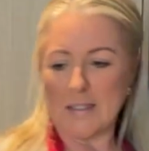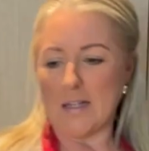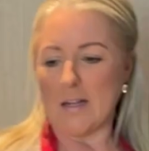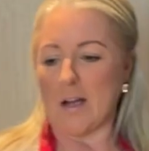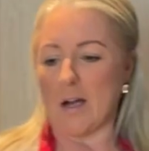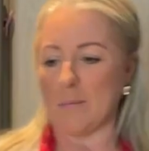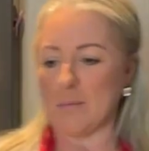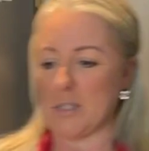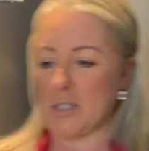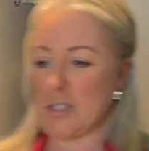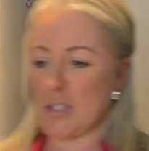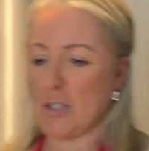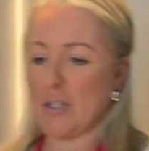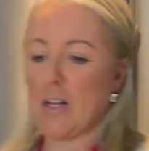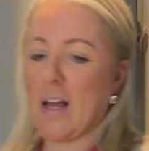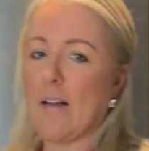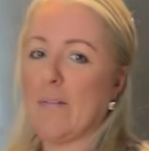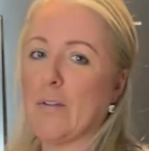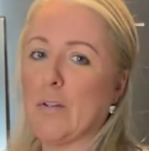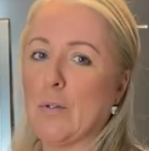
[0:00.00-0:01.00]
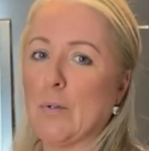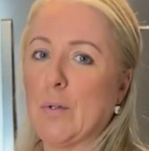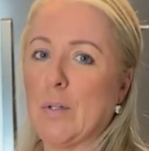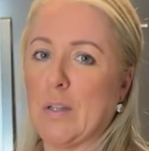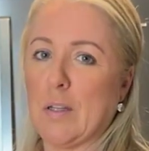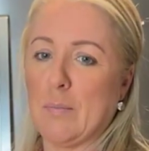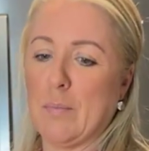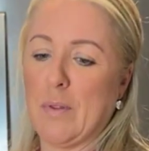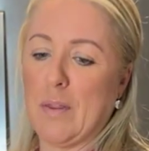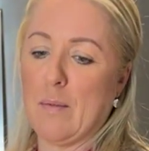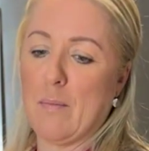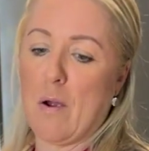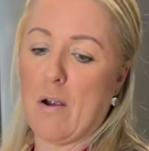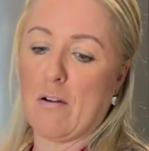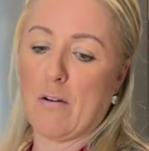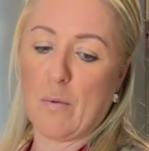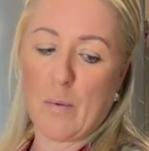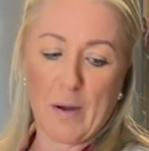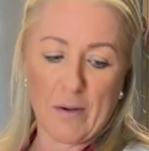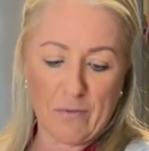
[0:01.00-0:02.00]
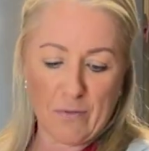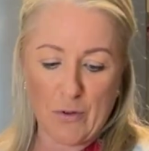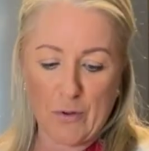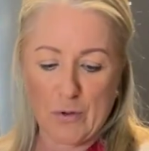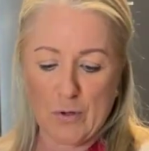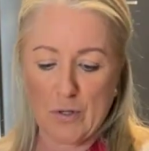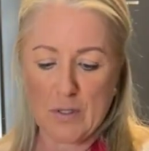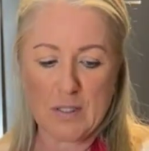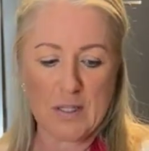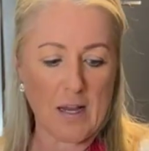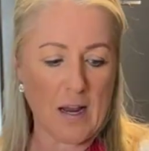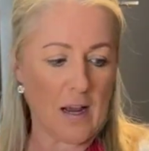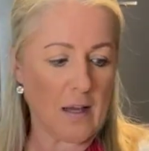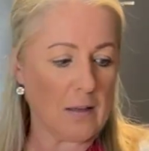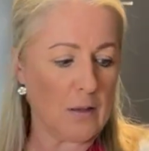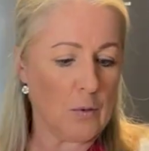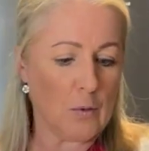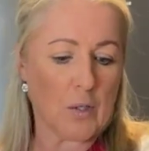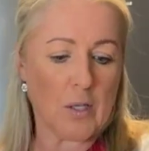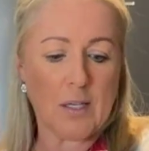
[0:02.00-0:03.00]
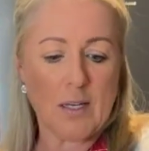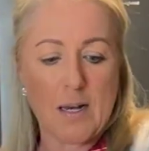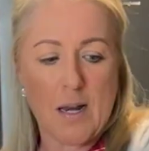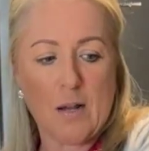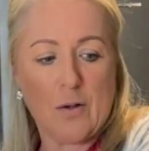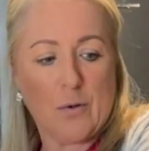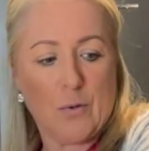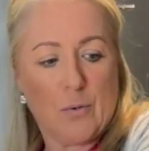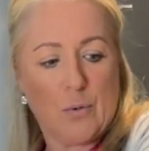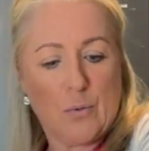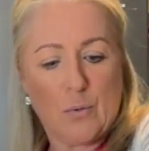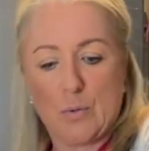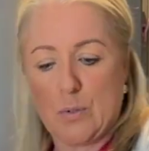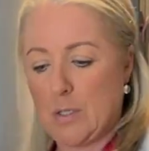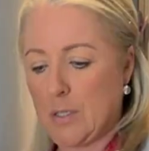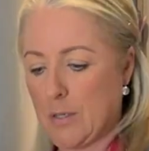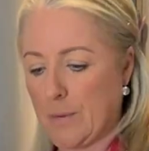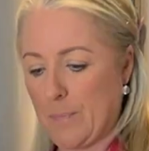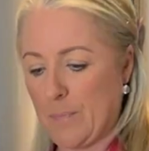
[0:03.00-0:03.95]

in my investigative work that I did for these, that's what I found.